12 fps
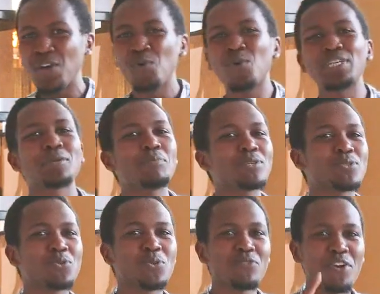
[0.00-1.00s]
We were supposed
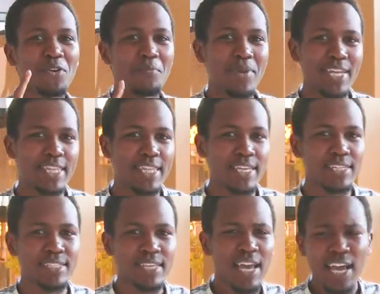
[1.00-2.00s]
to do very many
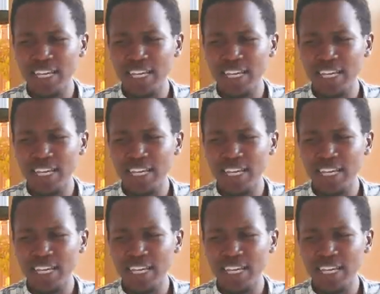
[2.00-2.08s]
things.